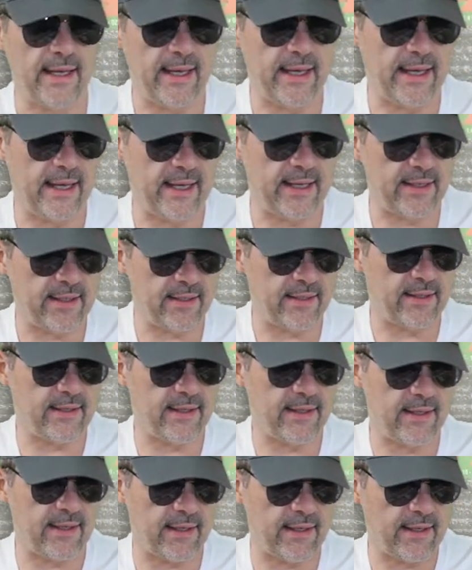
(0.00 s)
And
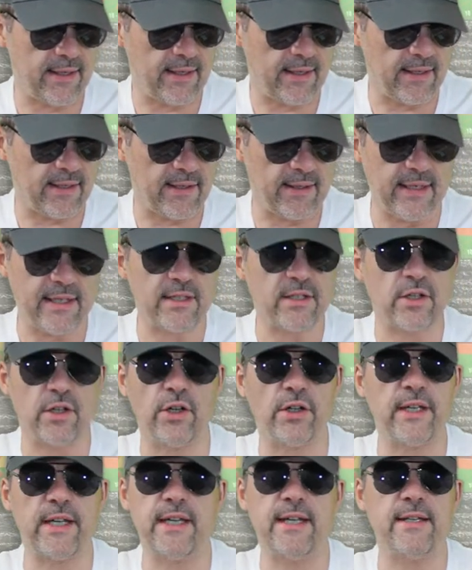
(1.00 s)
these
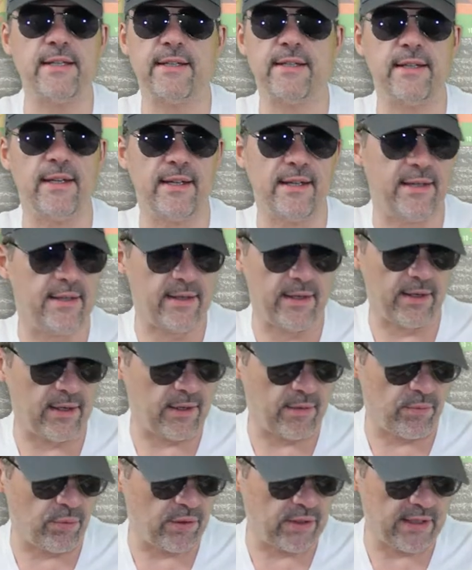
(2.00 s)
cookies
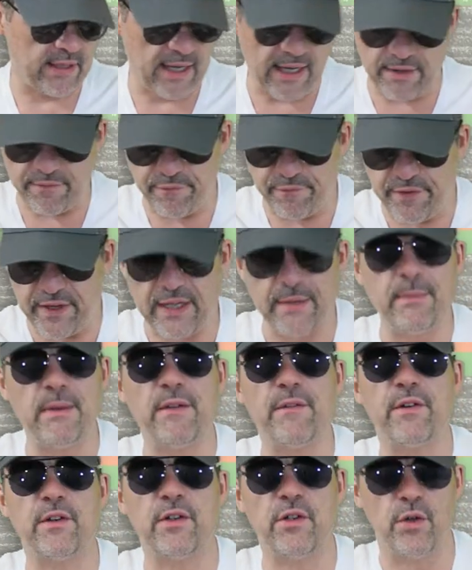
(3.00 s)
uh, uh, would not feed
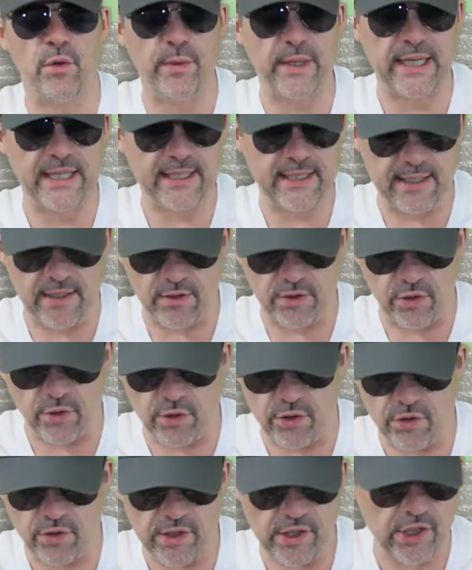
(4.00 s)
me for two weeks, and they're
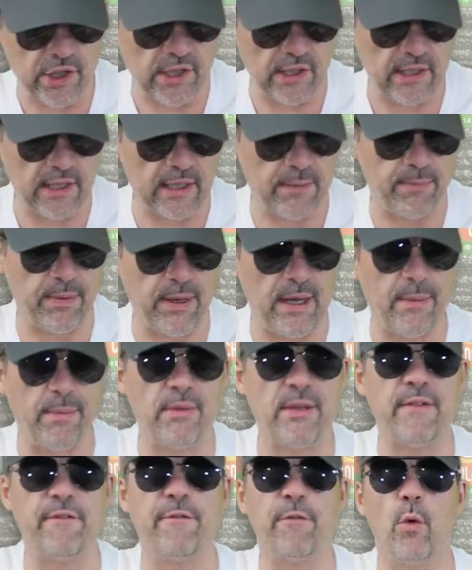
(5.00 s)
nutritionally
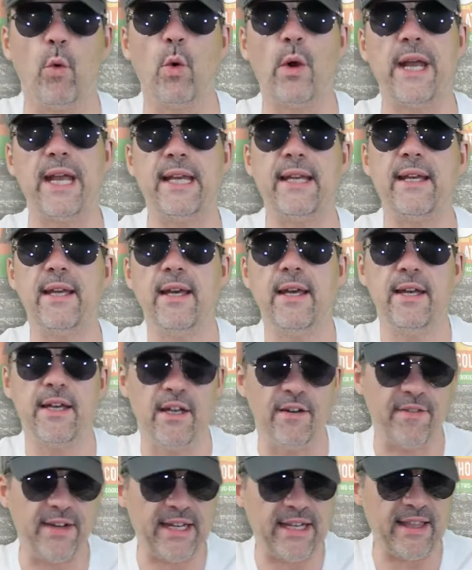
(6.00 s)
probably void
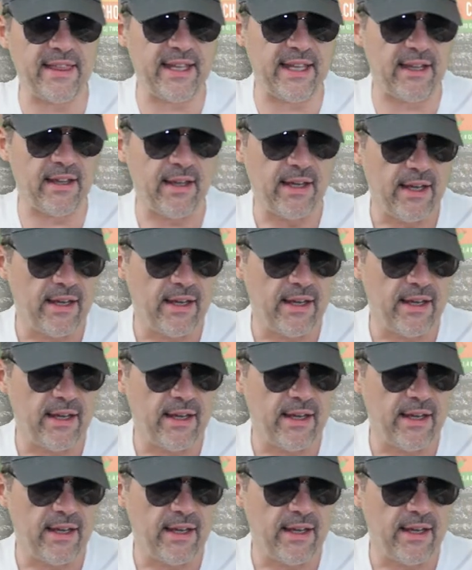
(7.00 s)
of anything